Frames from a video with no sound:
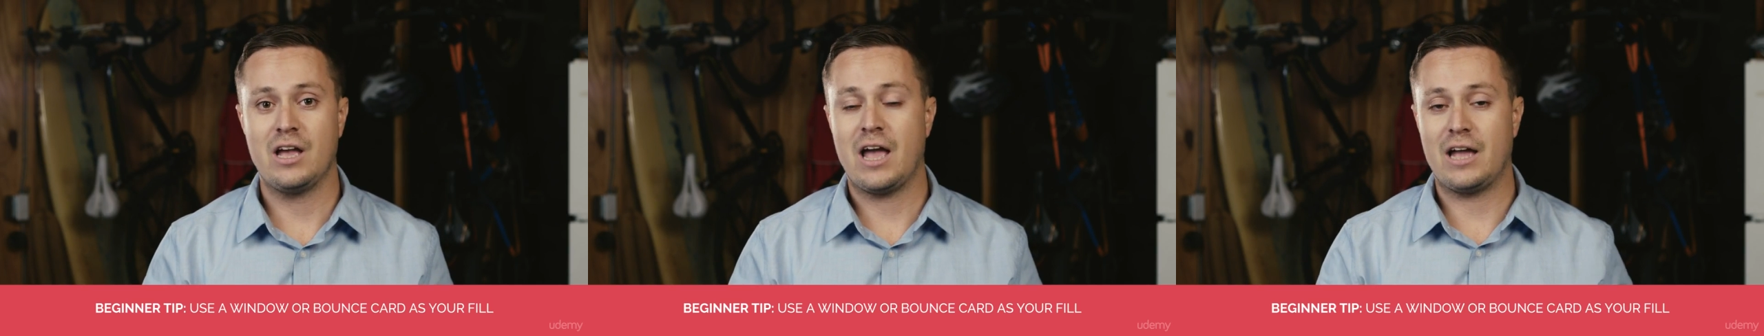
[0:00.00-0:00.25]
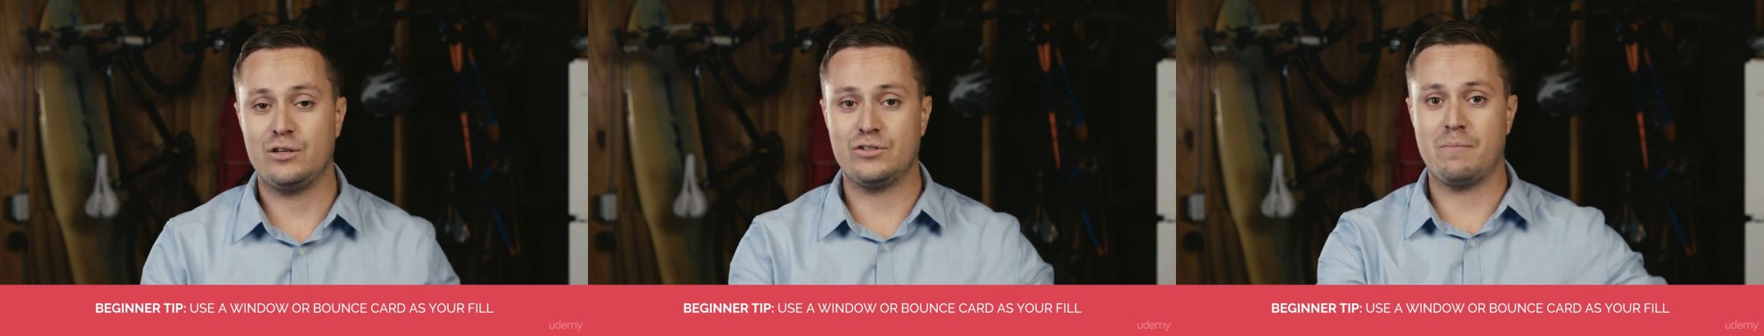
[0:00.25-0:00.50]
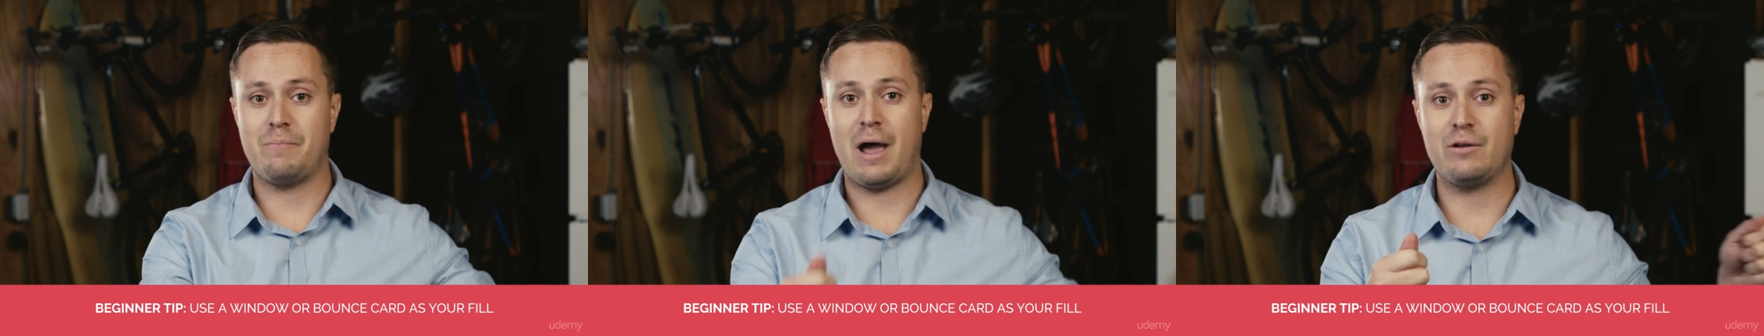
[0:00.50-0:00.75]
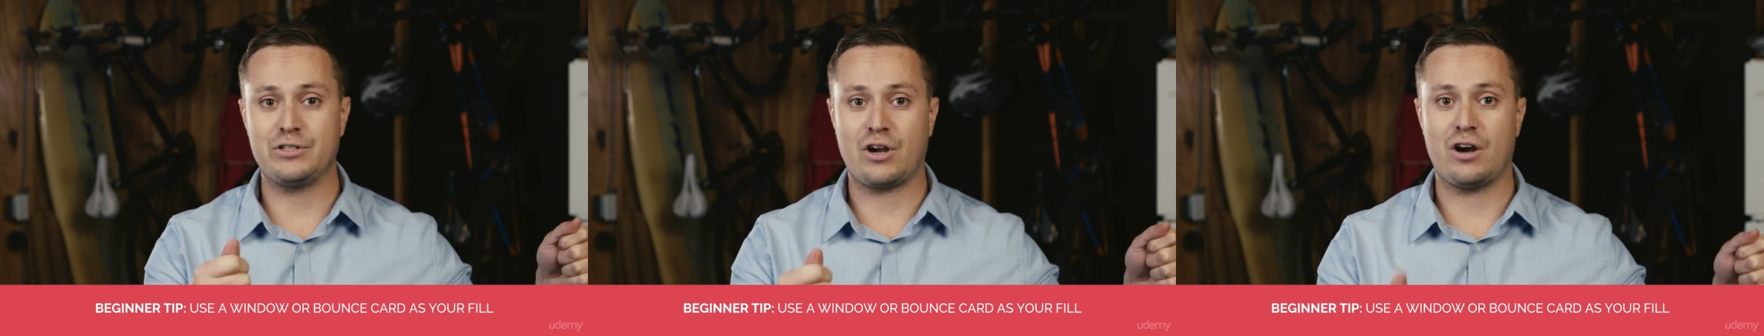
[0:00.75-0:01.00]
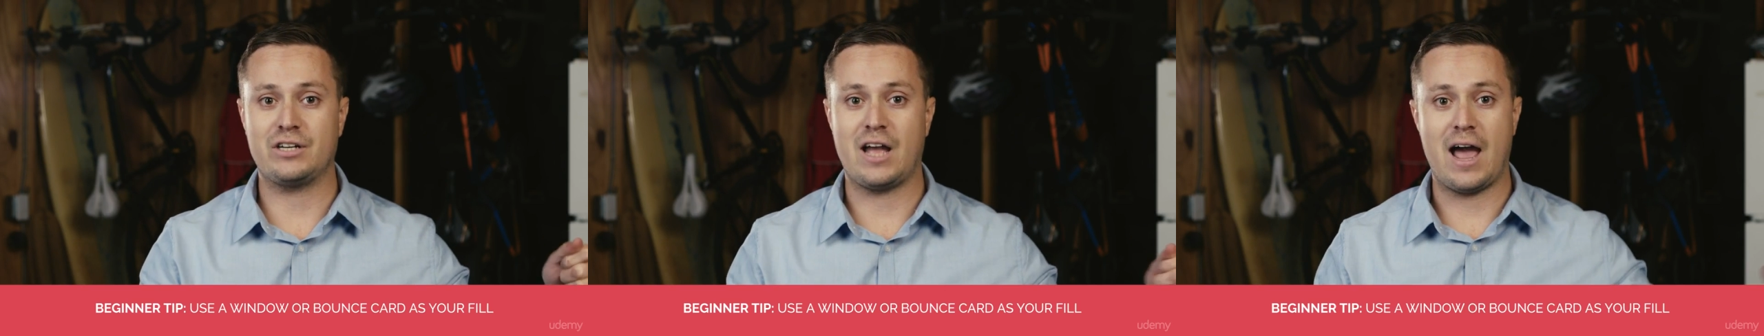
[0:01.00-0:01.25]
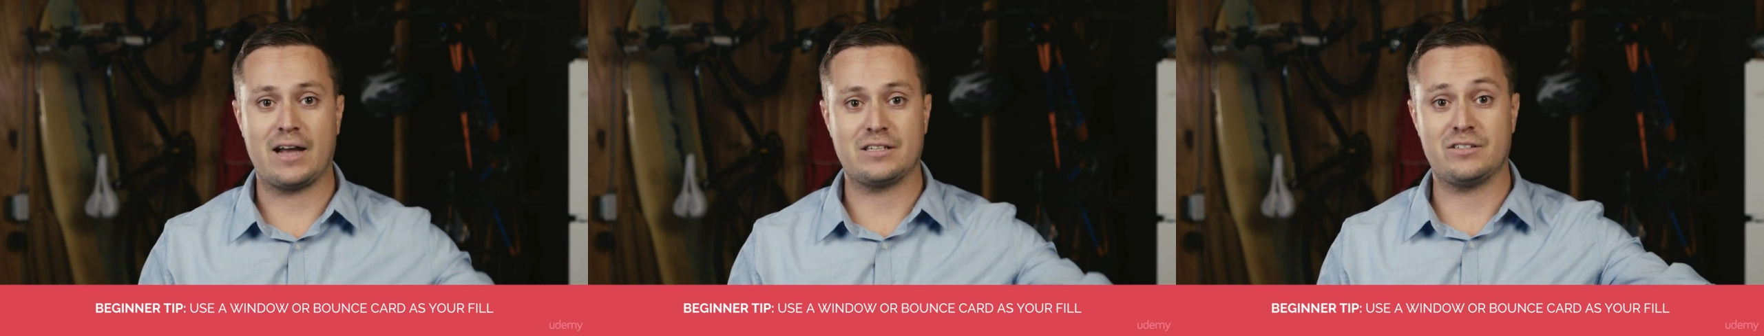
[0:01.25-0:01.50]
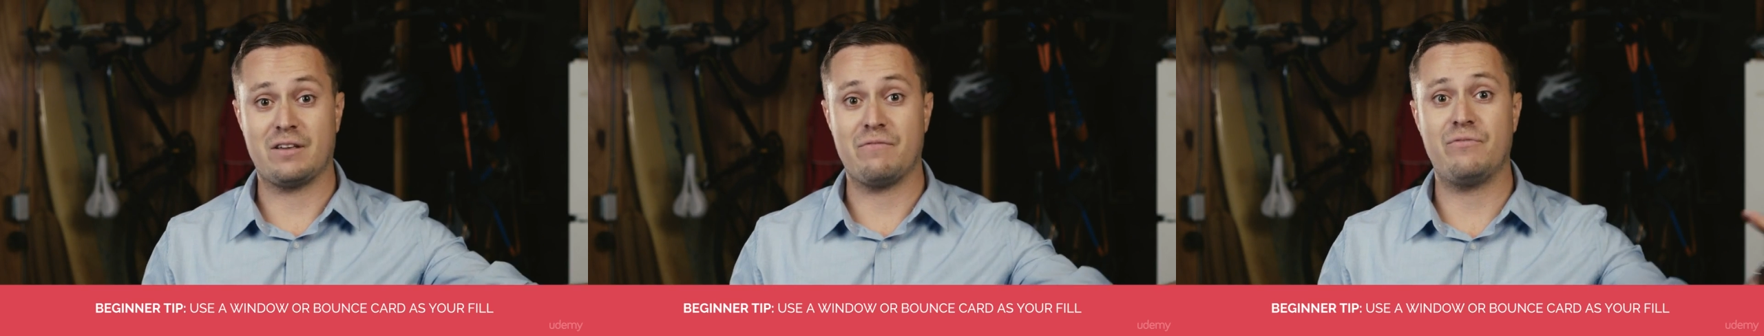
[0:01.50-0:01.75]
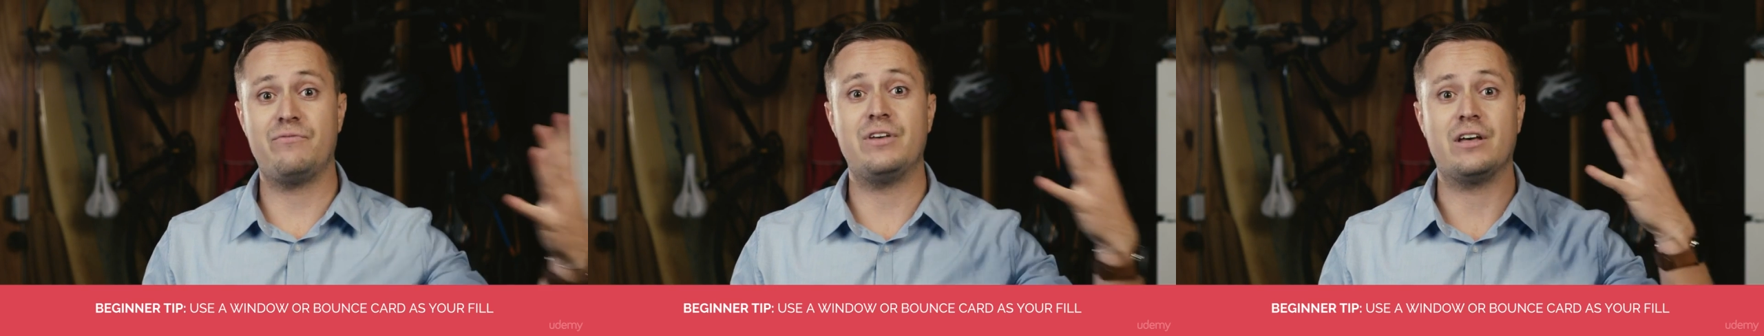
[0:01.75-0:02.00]
and use a bounce card to act as a
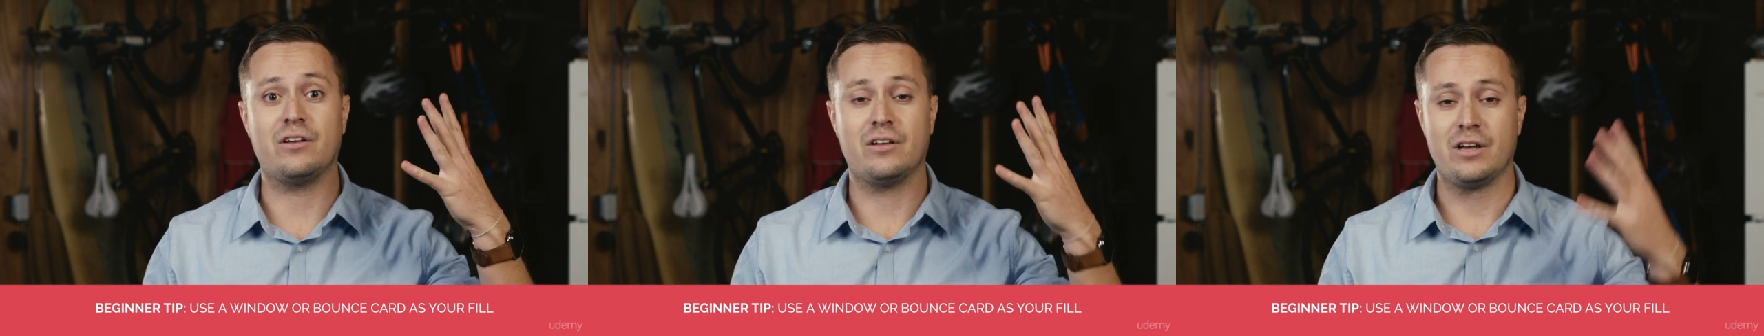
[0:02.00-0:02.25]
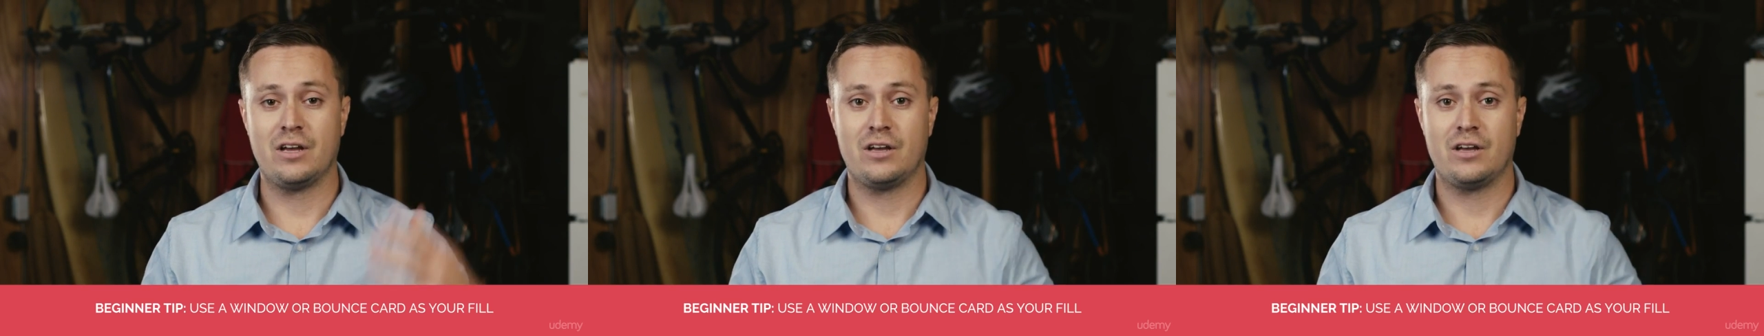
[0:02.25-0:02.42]
fill.